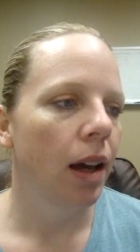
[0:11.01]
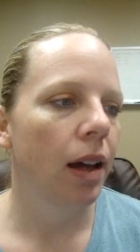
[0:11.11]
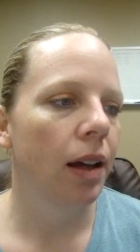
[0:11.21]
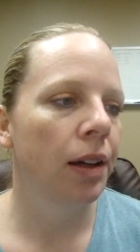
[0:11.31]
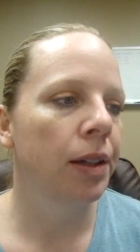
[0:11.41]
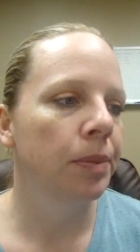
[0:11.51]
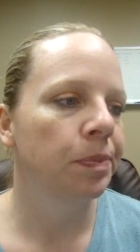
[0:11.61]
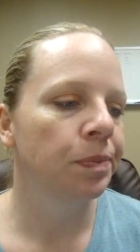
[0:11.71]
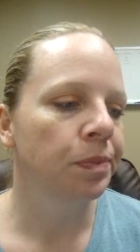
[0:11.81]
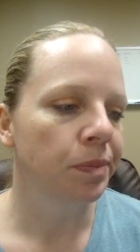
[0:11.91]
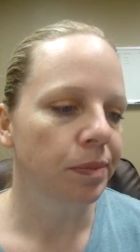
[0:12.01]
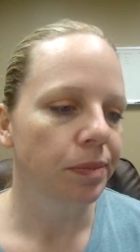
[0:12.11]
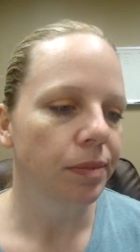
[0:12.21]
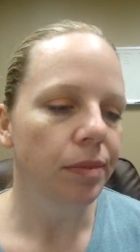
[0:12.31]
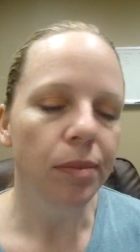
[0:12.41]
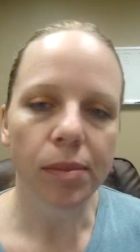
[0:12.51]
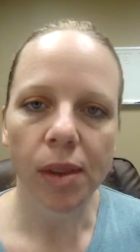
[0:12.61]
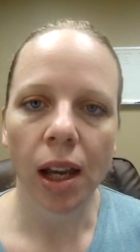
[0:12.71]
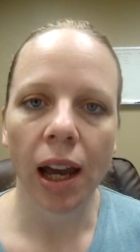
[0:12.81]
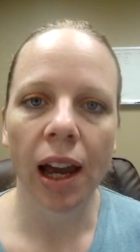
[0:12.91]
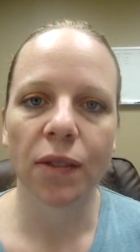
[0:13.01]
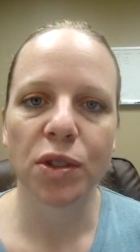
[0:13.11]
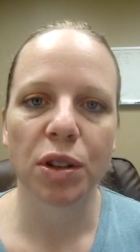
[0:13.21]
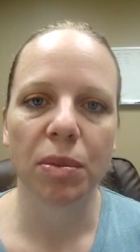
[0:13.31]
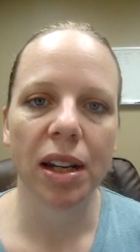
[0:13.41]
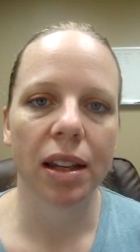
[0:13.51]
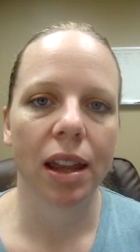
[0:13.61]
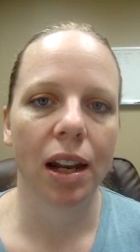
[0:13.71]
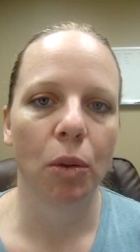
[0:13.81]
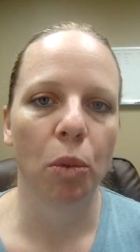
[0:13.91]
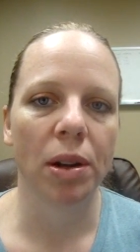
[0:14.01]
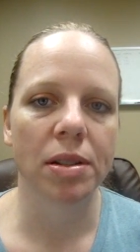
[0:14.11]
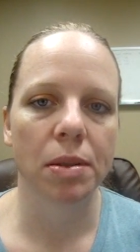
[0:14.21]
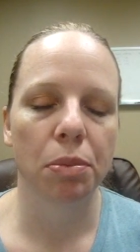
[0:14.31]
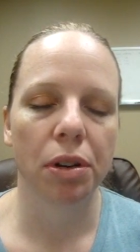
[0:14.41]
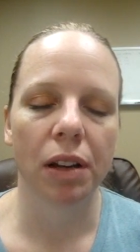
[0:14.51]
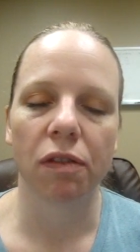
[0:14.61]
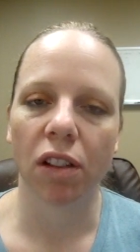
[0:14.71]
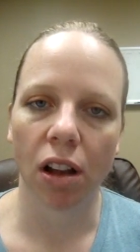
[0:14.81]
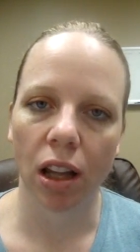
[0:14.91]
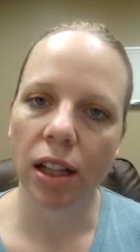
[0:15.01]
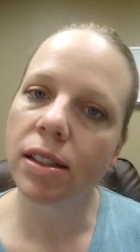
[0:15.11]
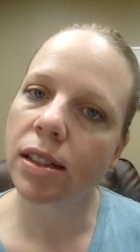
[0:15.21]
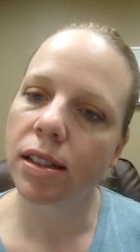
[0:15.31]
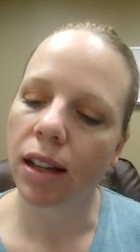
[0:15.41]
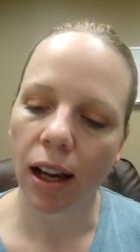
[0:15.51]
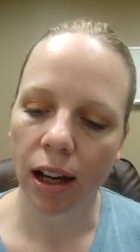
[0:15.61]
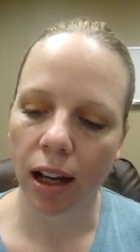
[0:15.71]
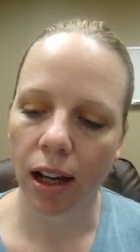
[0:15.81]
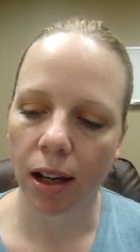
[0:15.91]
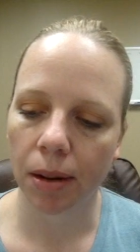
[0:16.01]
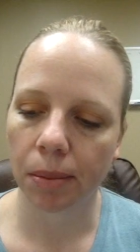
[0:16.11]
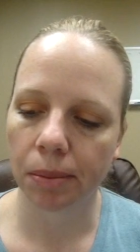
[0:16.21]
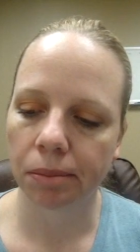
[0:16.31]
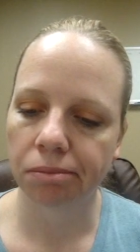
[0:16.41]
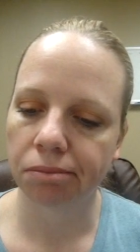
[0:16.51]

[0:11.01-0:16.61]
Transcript: Um, I have to admit that it went pretty flawless. Um,